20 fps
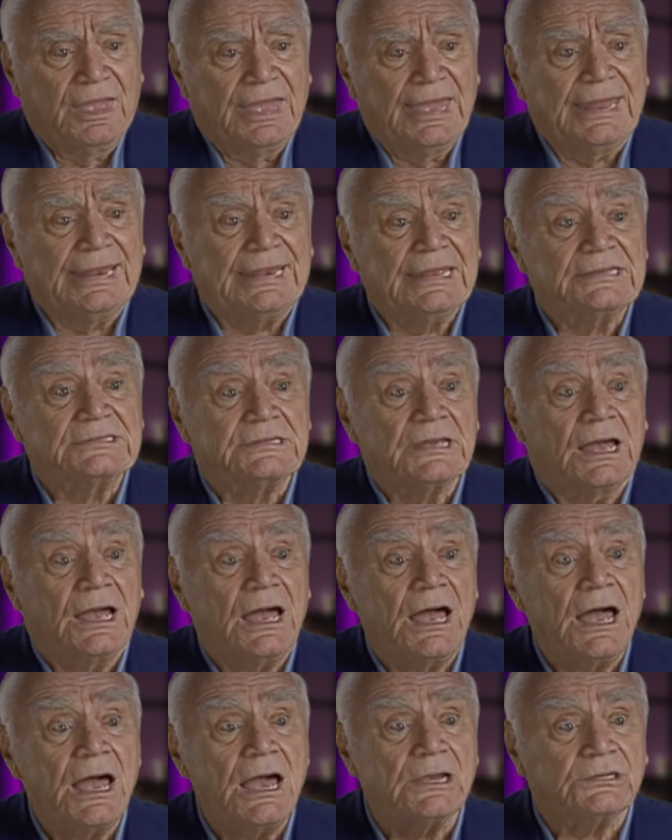And there's a
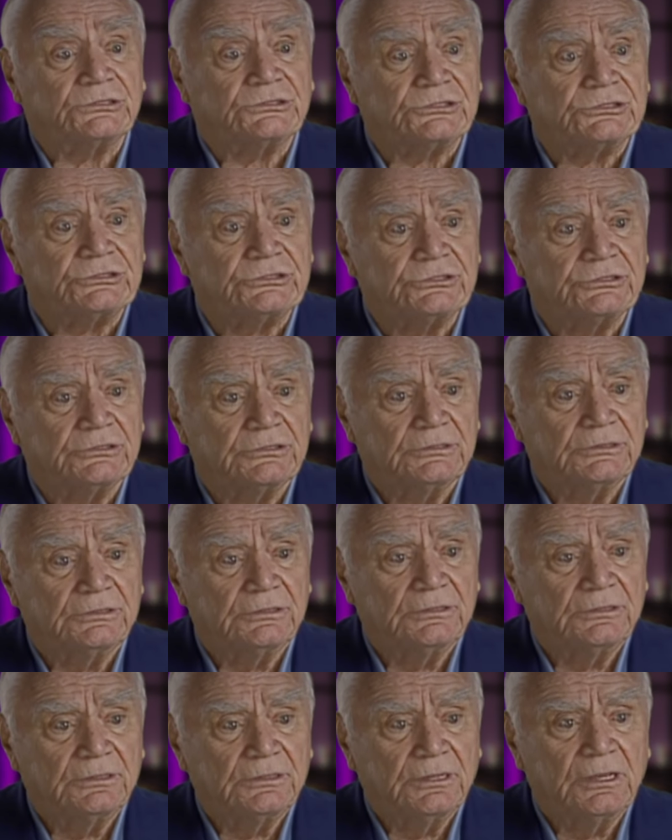hush.
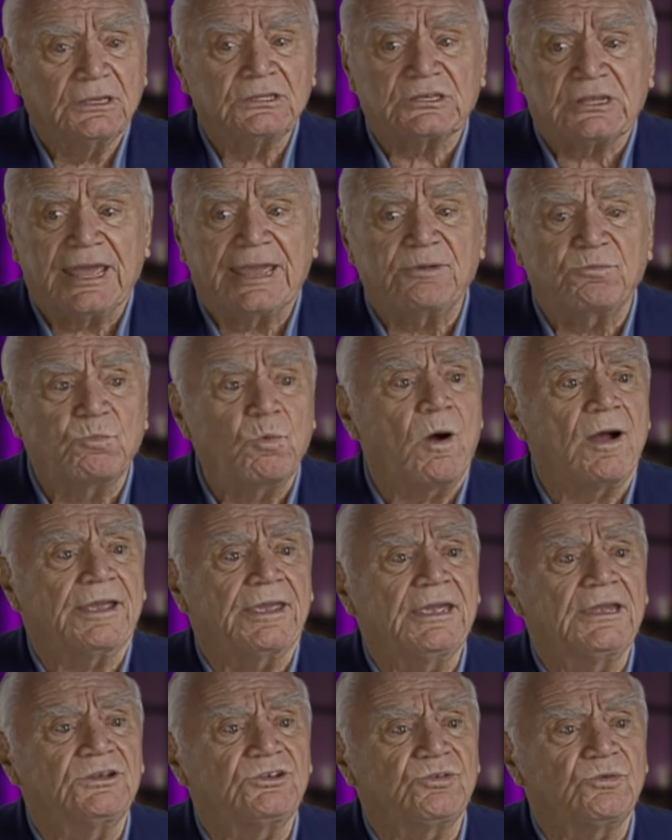It's like
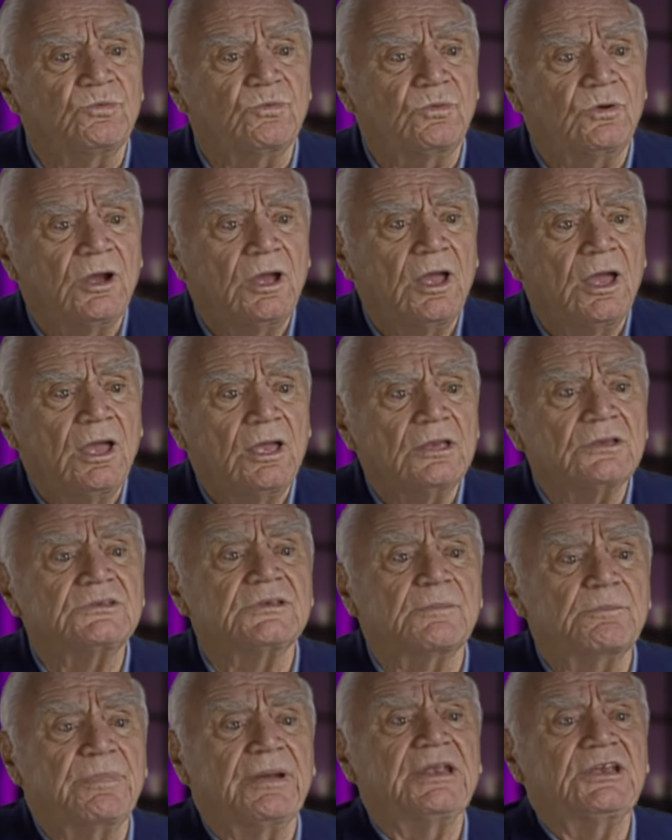walking into
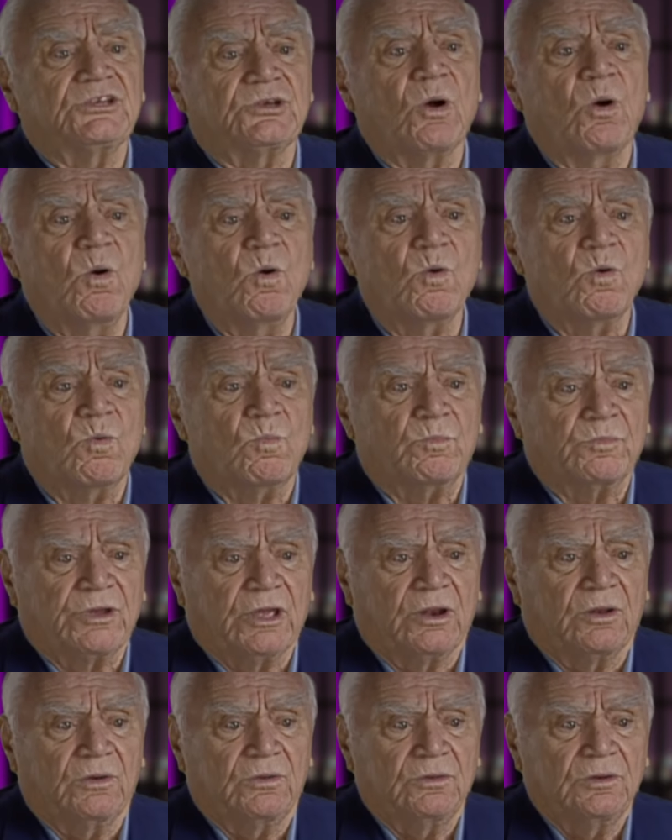somebody's home,
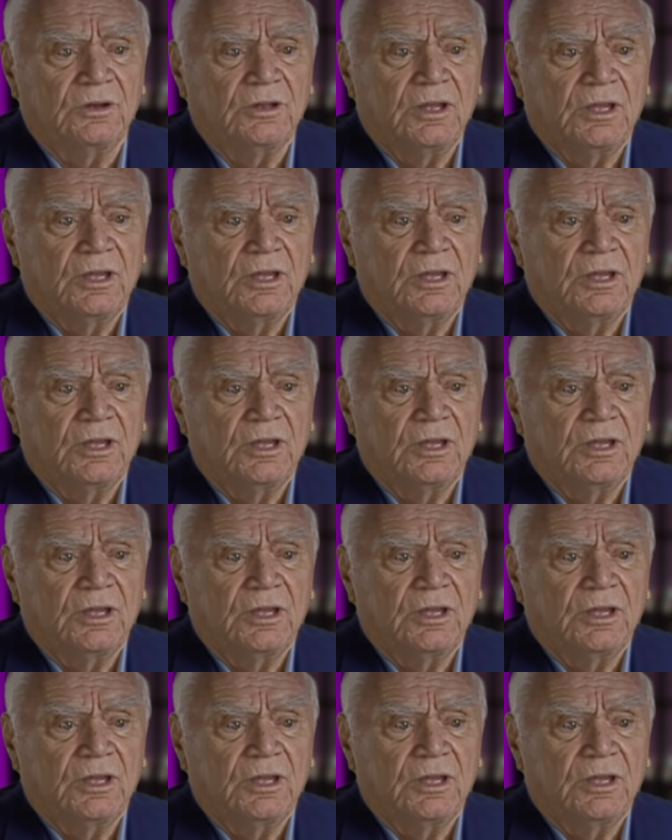you know,